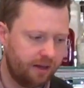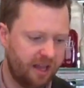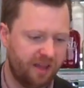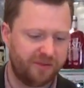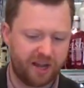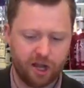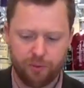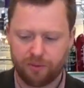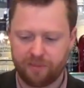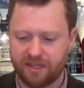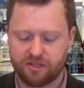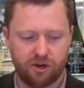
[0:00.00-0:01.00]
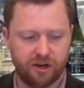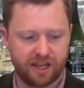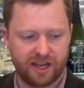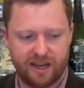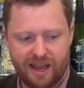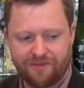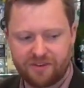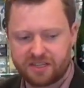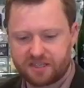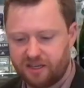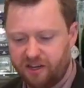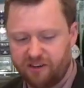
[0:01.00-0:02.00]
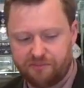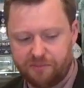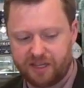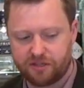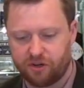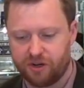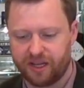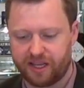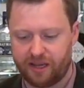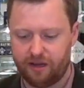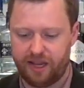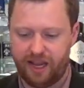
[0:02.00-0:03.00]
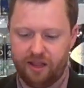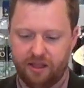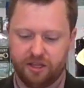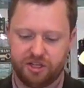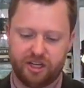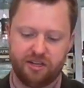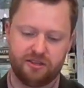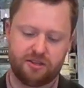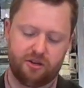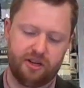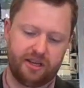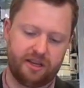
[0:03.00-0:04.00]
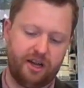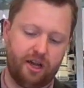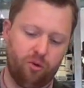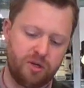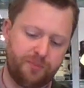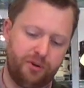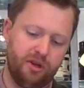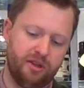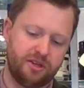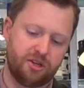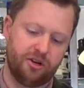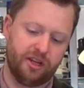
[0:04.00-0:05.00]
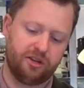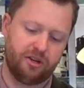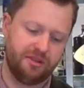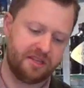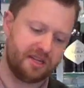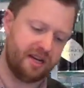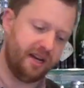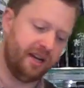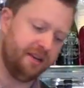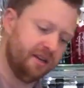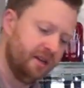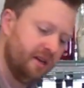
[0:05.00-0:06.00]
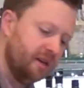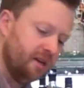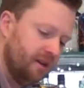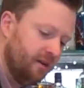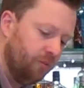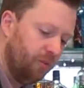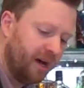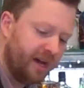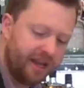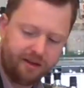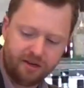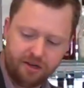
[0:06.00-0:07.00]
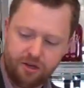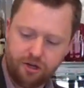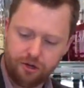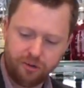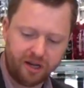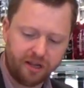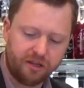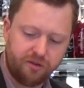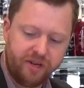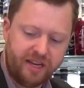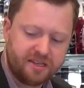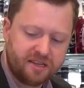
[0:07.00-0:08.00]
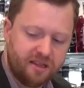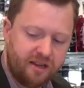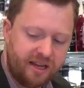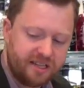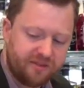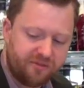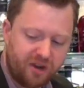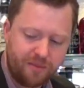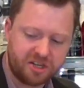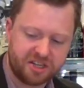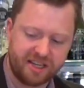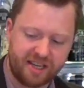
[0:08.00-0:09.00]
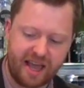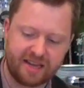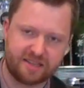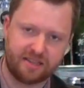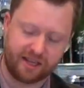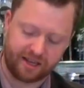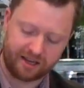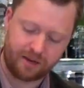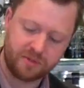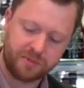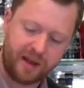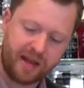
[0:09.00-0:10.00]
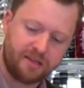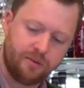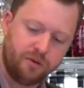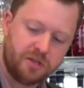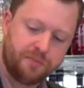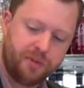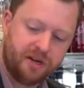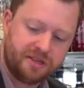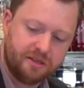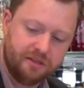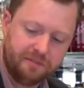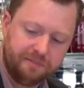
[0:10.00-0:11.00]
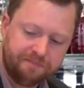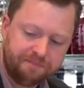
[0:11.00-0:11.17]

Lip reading: if I open my tonic, I never serve my tonic in the gin and tonic. I always put the tonic on the side. Why? No other reason than it's a very much a guess thing. It comes back to what's personal.